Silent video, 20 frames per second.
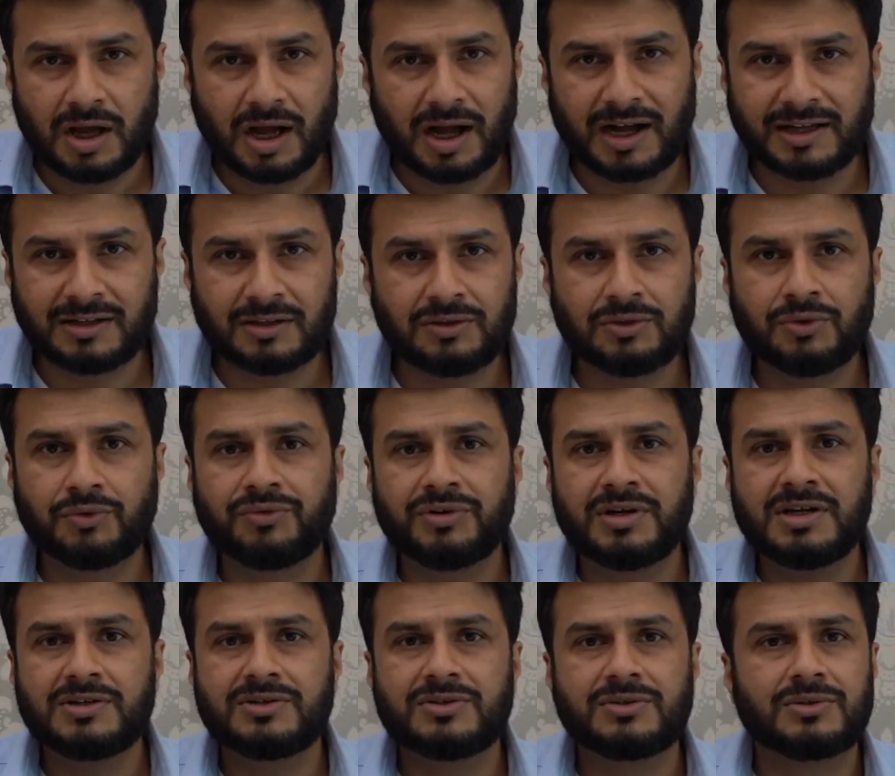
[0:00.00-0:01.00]

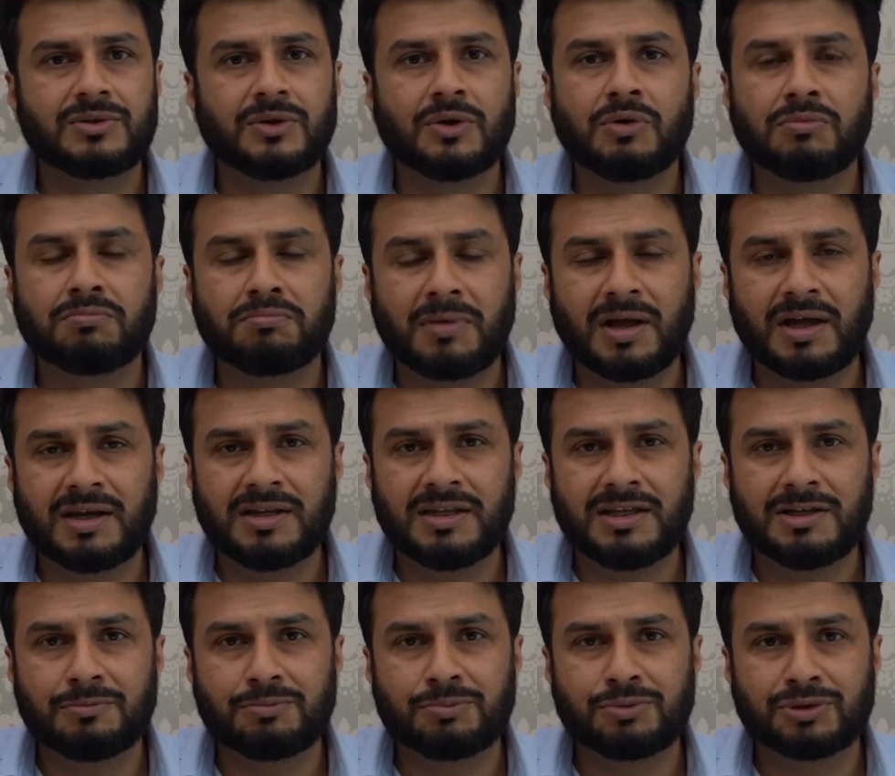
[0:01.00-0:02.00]
read so
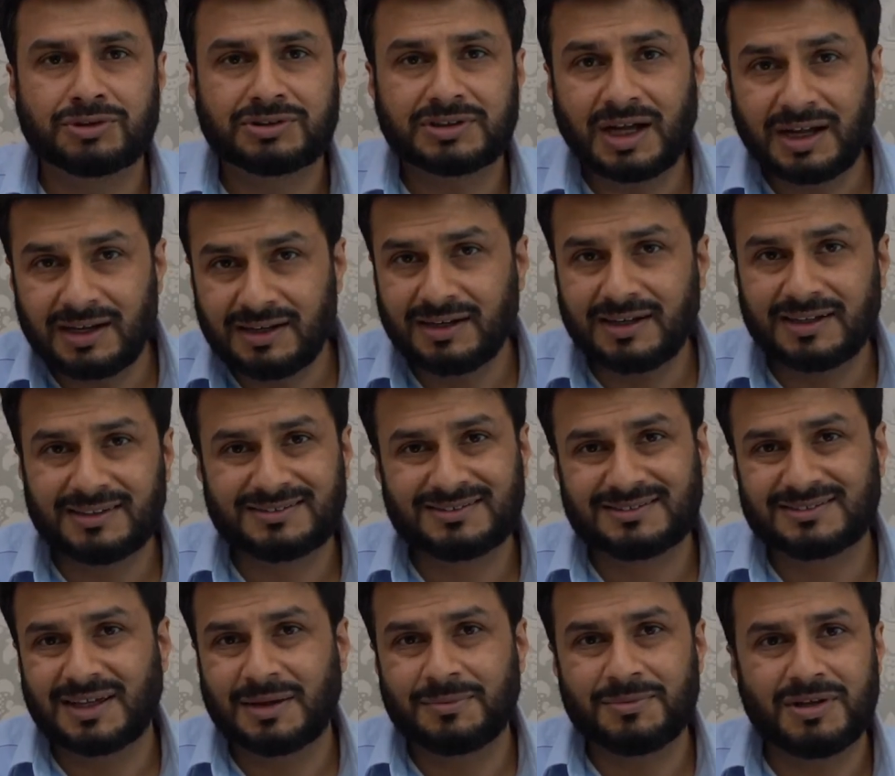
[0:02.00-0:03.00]
many books, unless,